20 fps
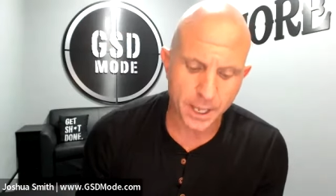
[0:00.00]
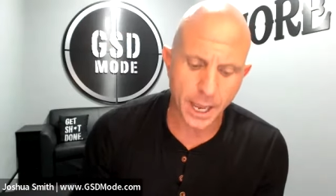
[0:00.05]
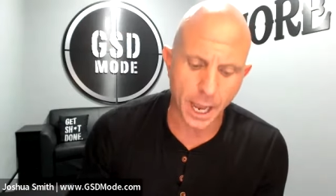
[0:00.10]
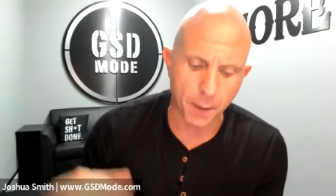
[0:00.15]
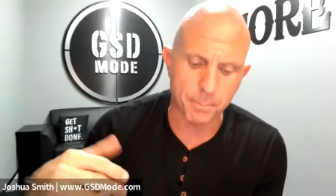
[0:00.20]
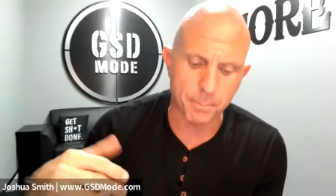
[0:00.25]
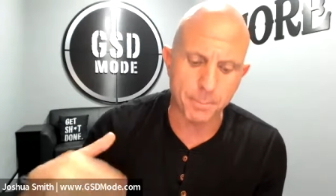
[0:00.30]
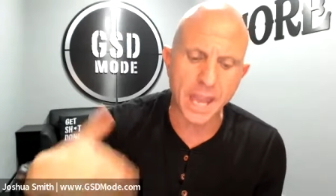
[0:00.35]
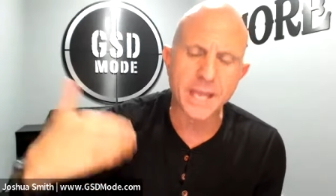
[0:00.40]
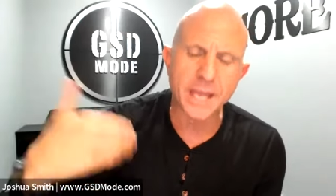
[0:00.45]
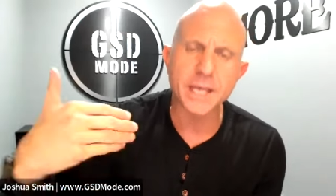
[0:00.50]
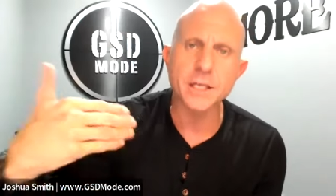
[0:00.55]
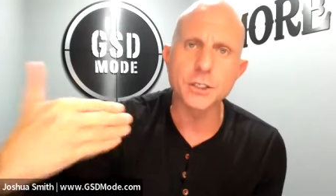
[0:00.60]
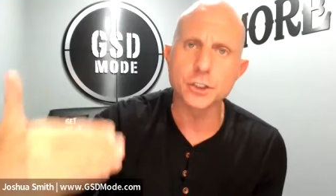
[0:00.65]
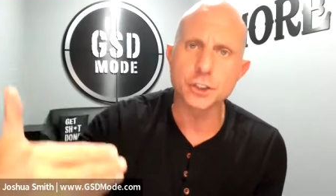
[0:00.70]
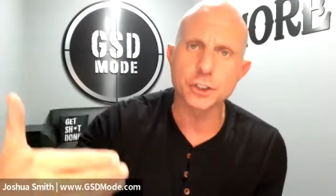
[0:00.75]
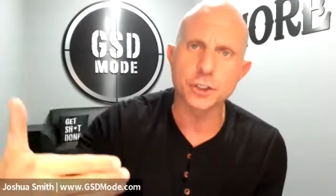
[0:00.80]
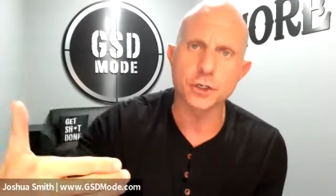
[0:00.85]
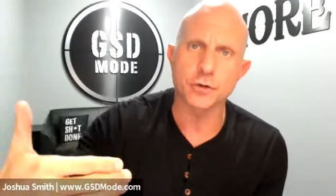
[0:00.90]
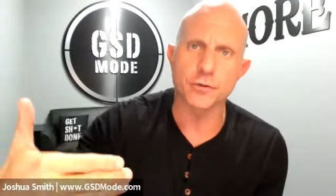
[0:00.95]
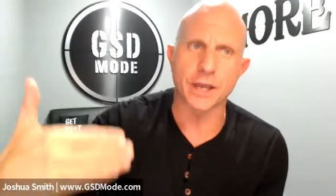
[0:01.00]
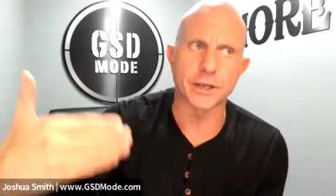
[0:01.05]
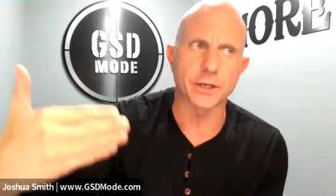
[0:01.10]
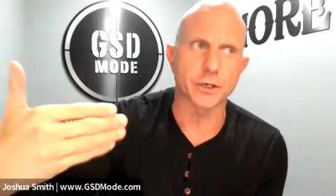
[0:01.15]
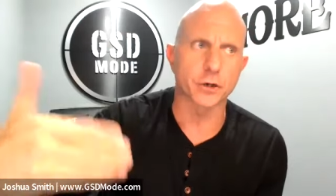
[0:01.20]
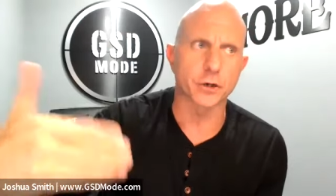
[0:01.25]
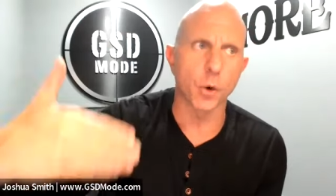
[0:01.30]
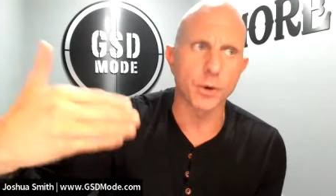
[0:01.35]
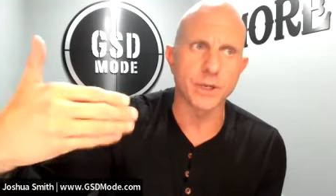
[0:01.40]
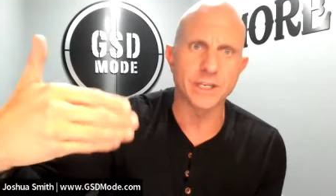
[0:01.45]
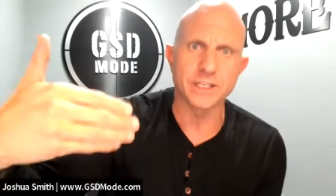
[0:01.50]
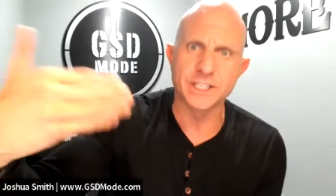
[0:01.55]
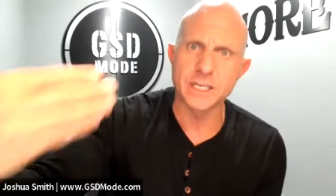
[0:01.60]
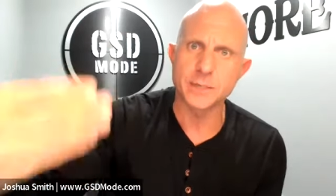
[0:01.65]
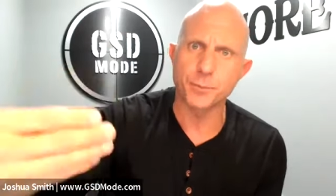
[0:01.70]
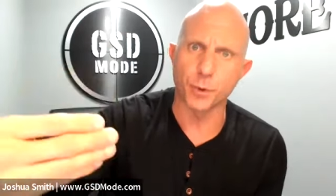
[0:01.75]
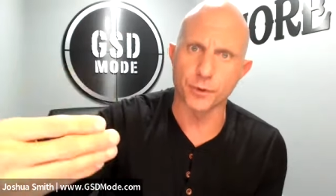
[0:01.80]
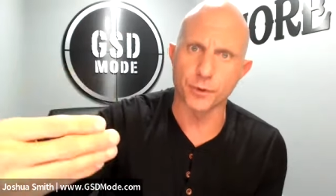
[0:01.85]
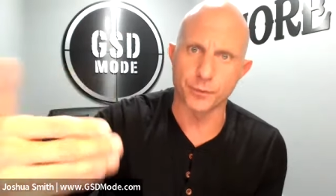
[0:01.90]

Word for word: and making sure that you're going deep